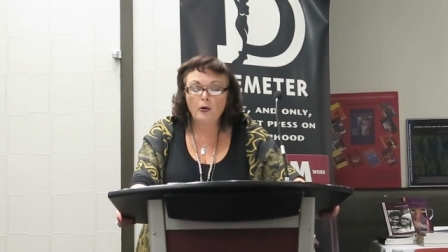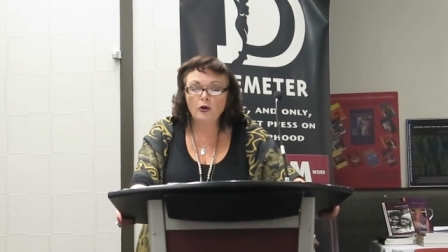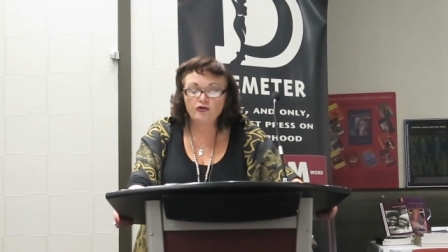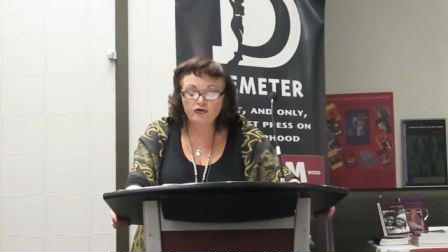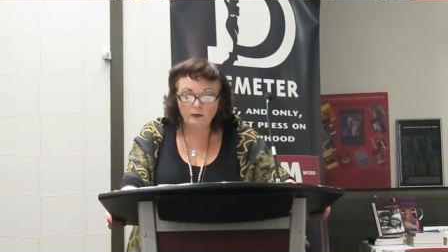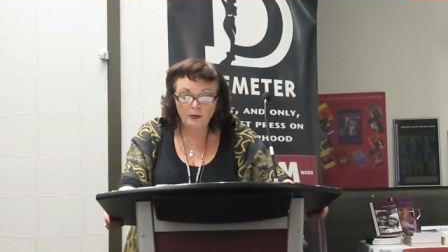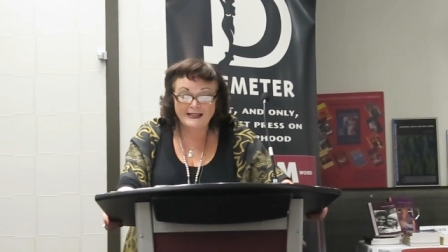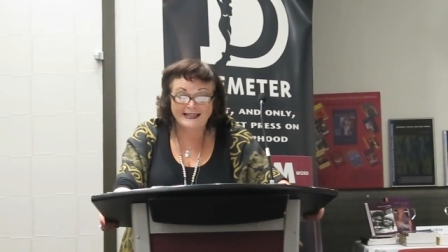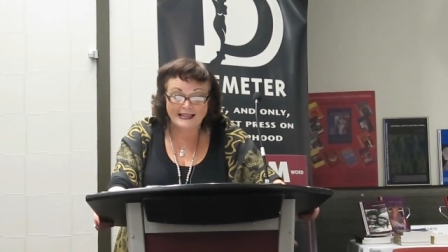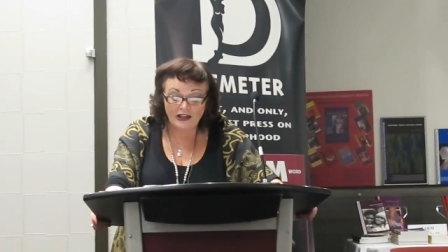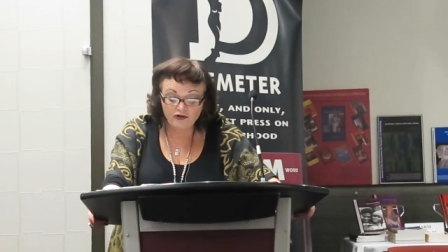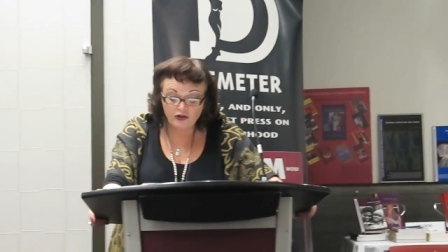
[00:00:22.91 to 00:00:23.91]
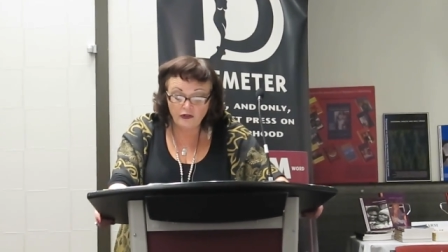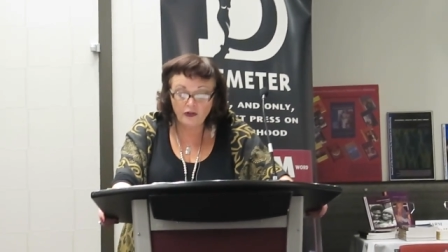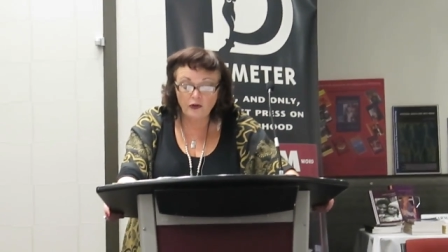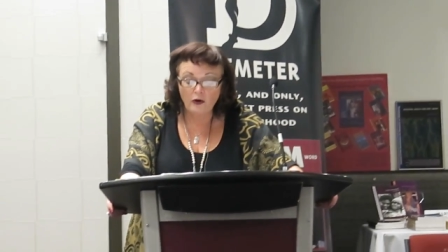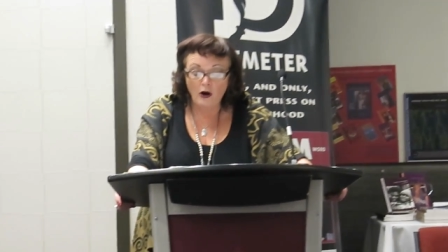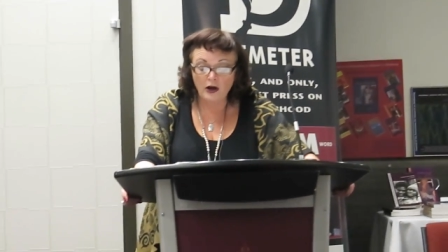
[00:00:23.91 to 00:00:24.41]

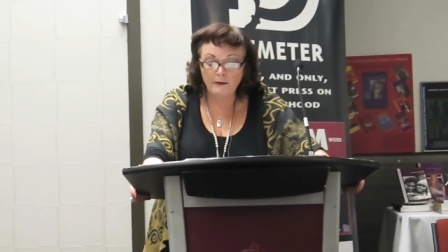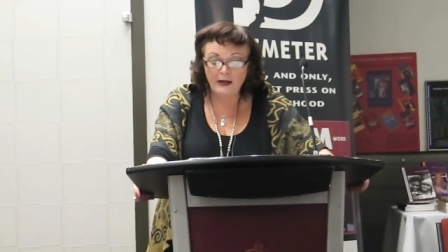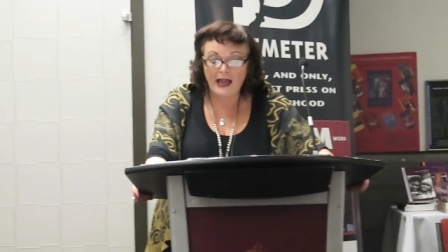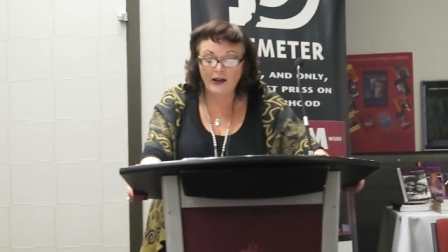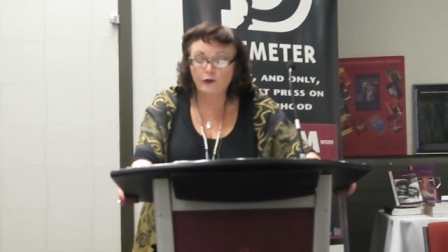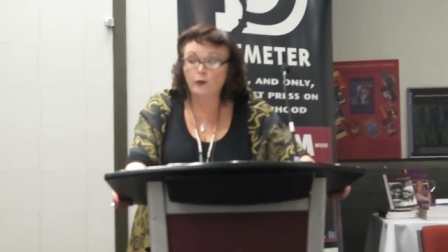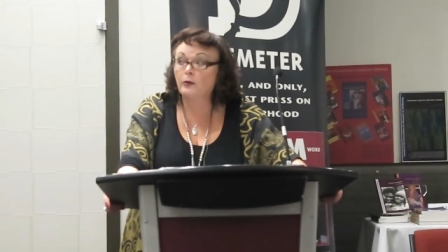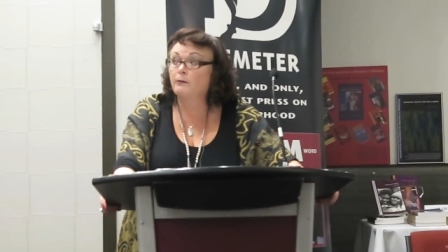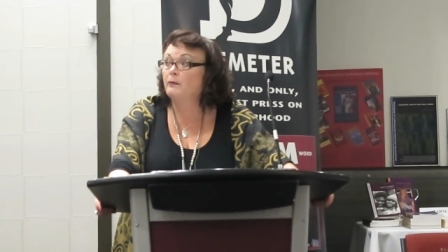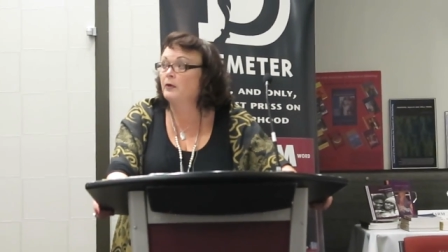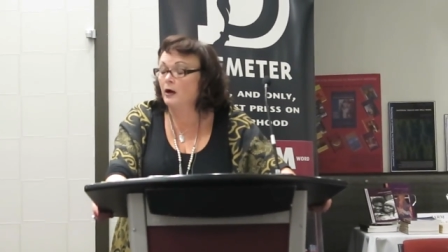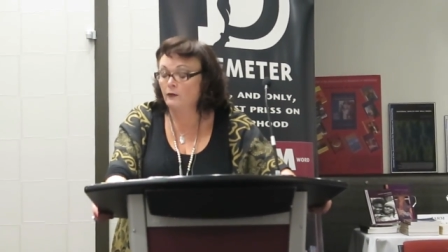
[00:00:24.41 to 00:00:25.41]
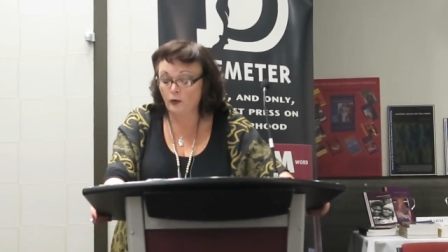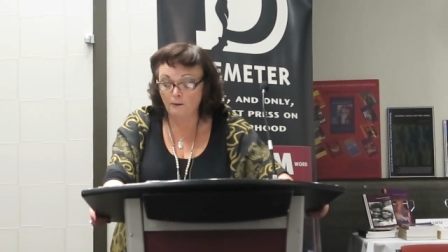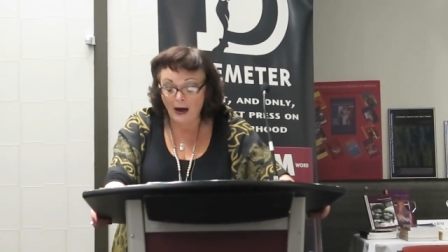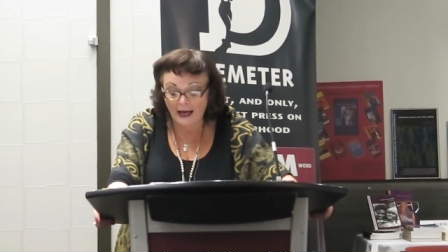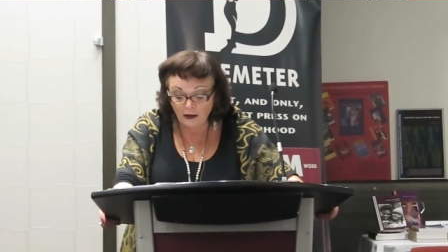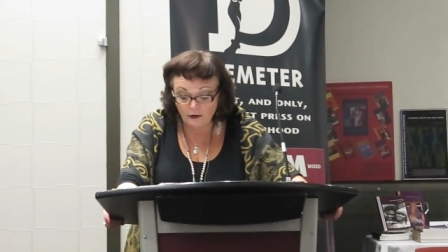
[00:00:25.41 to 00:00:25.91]
positions her argument as a
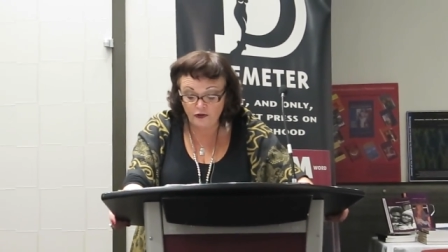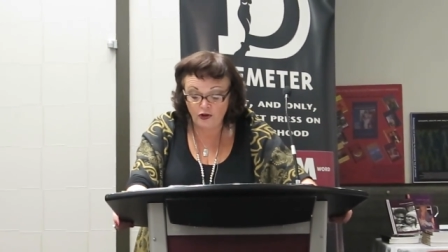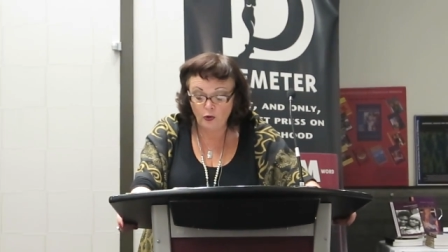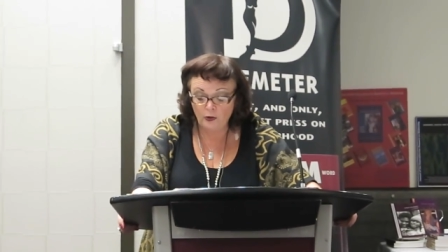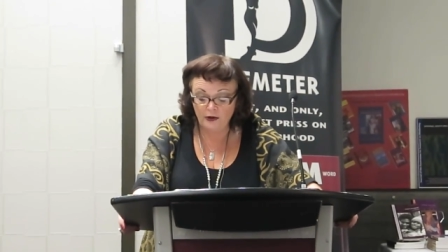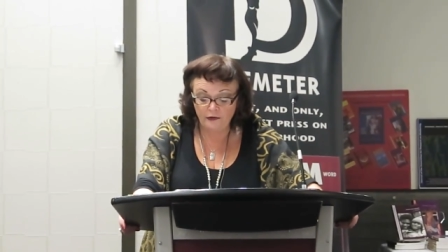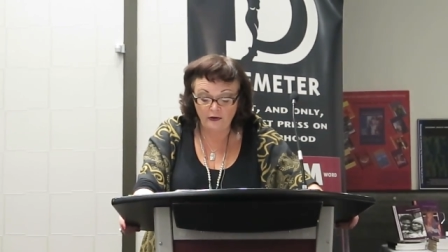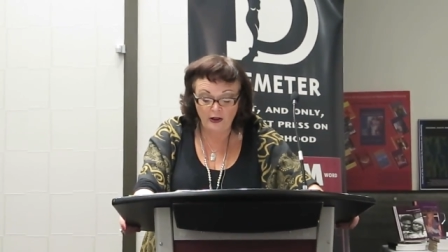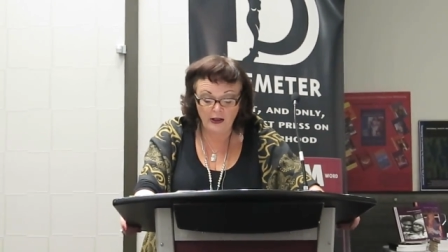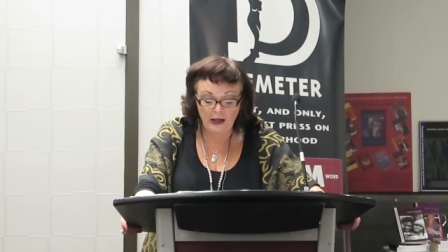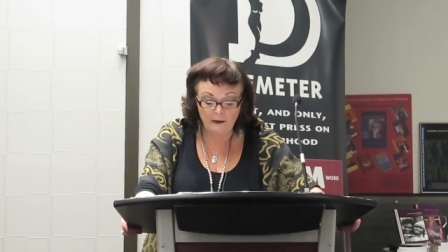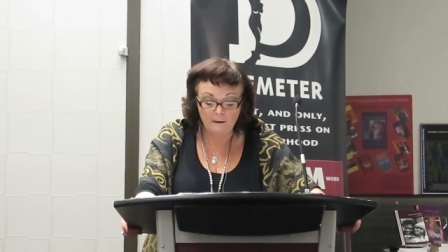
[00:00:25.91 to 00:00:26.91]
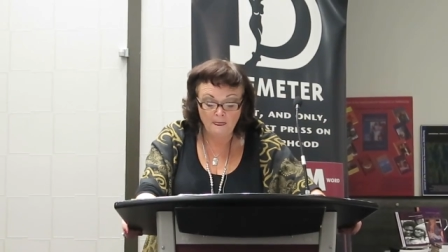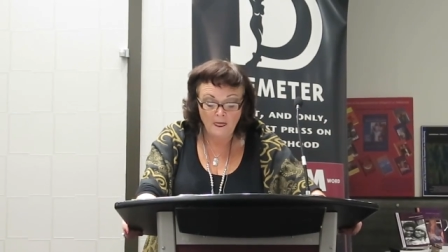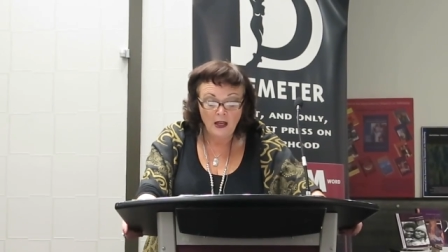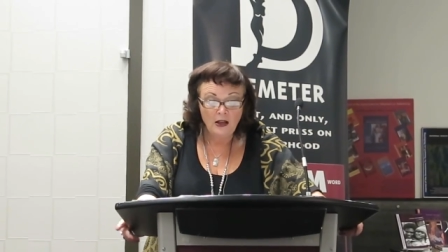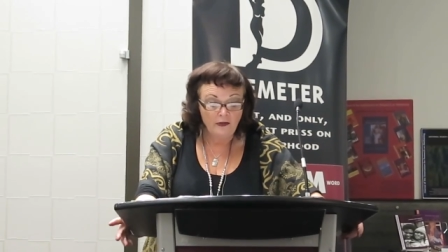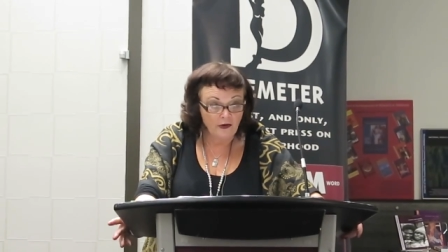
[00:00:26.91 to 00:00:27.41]
rebuttal to Hewlett's claim.
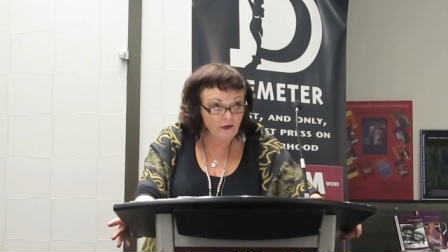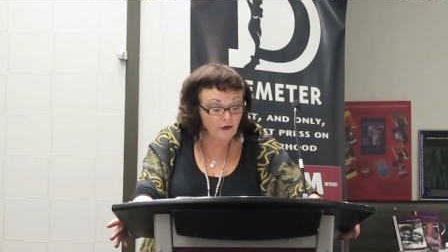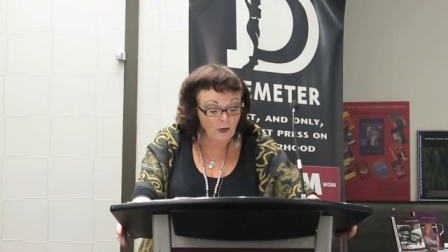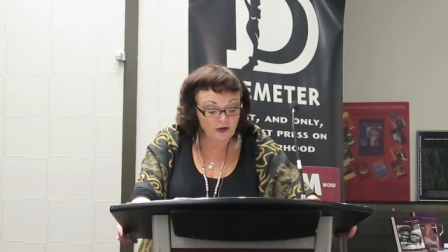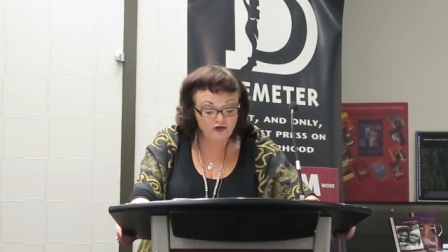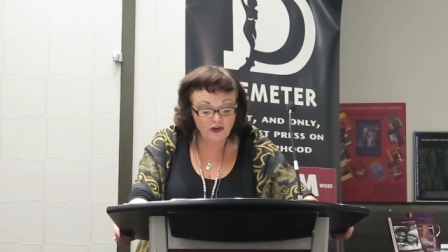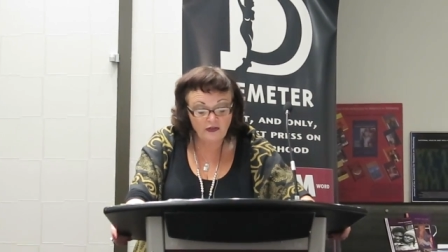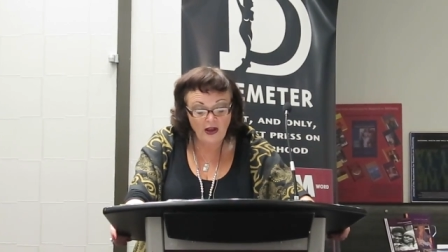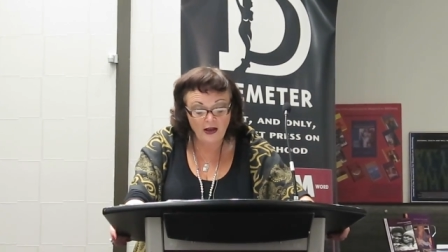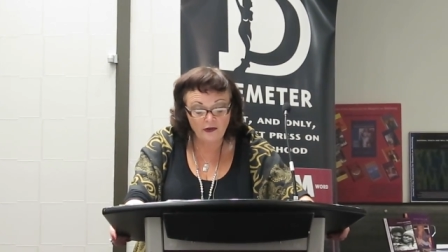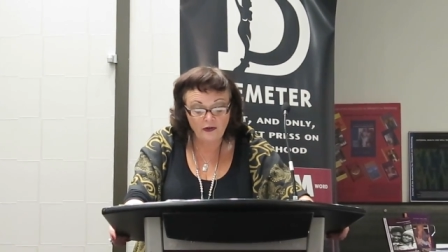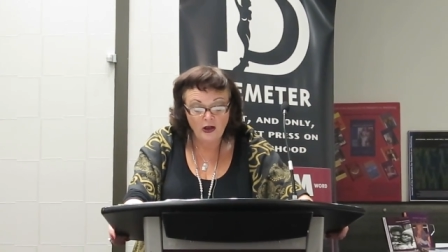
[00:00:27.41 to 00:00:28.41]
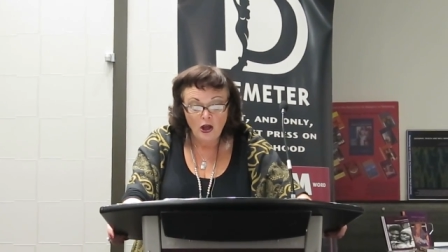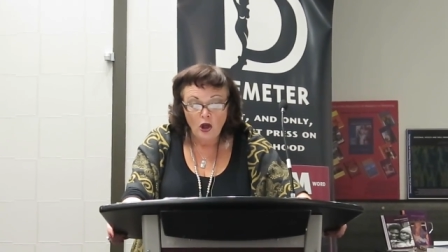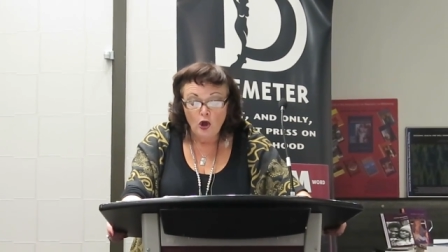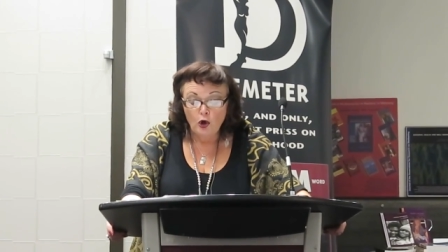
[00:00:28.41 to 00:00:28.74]
This is what she says.